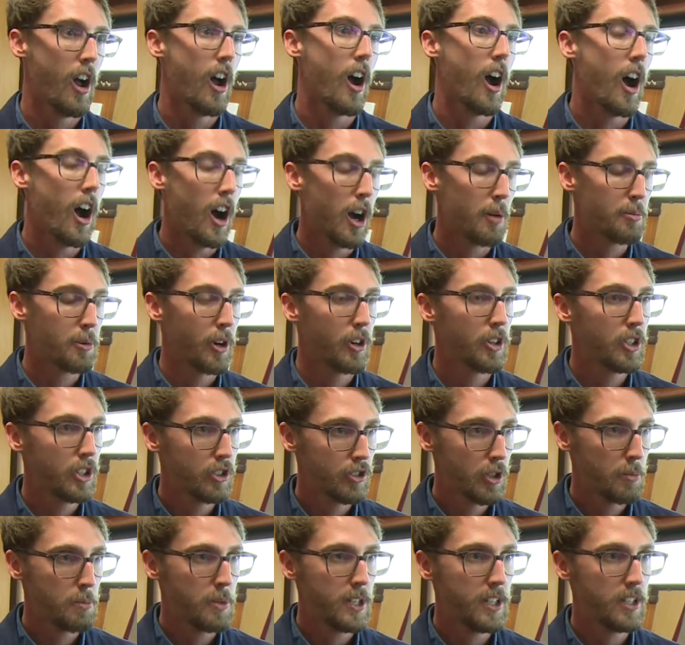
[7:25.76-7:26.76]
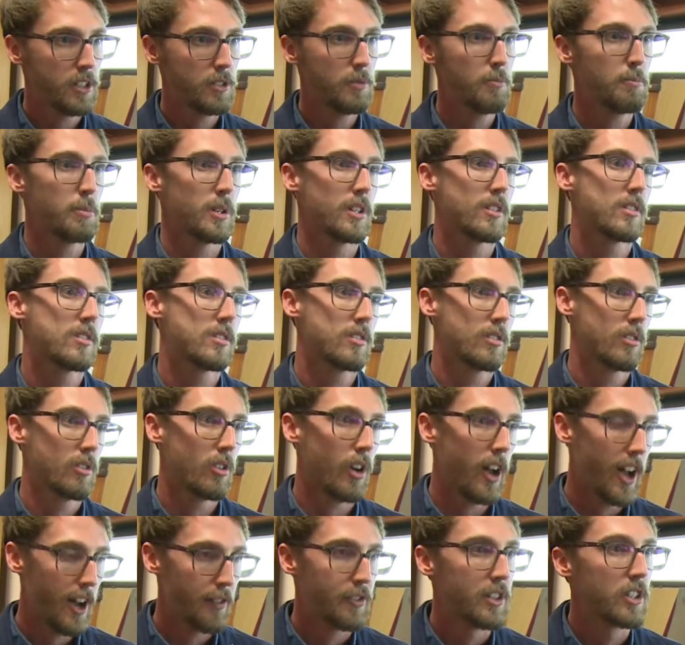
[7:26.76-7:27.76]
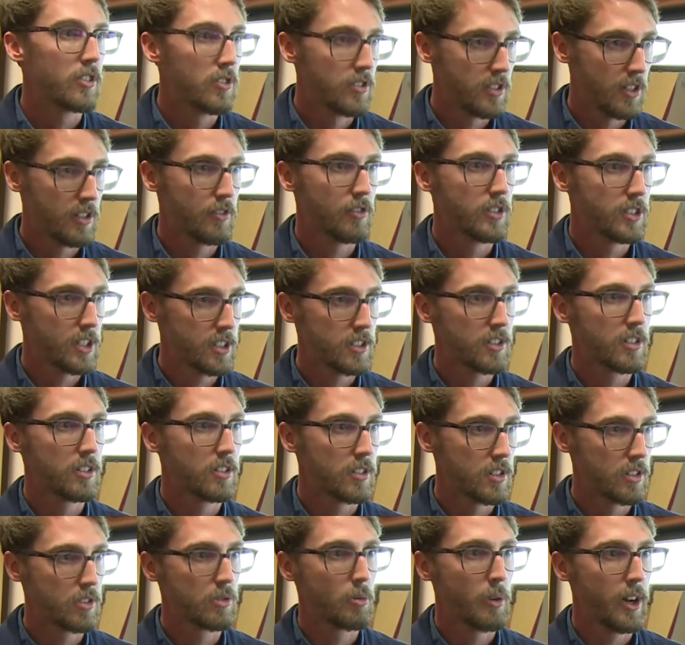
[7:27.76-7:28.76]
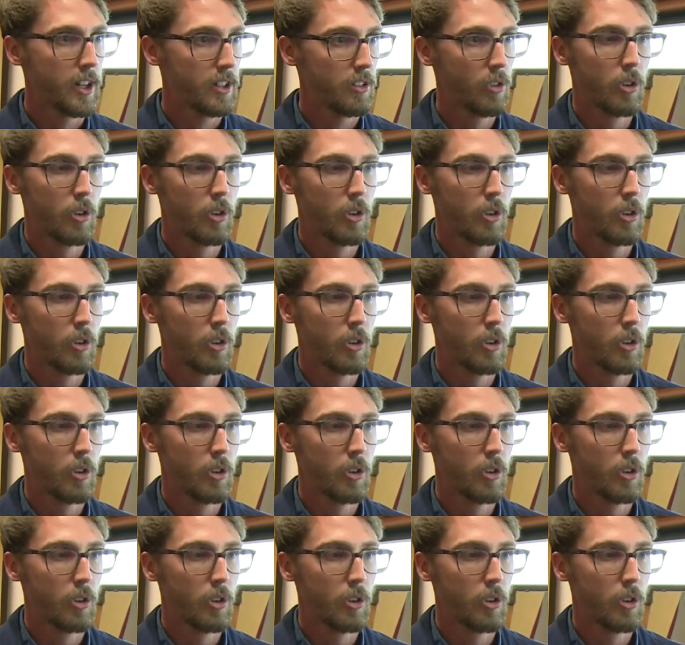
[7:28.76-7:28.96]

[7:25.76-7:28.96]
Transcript: are pro-European but have this resistance as well,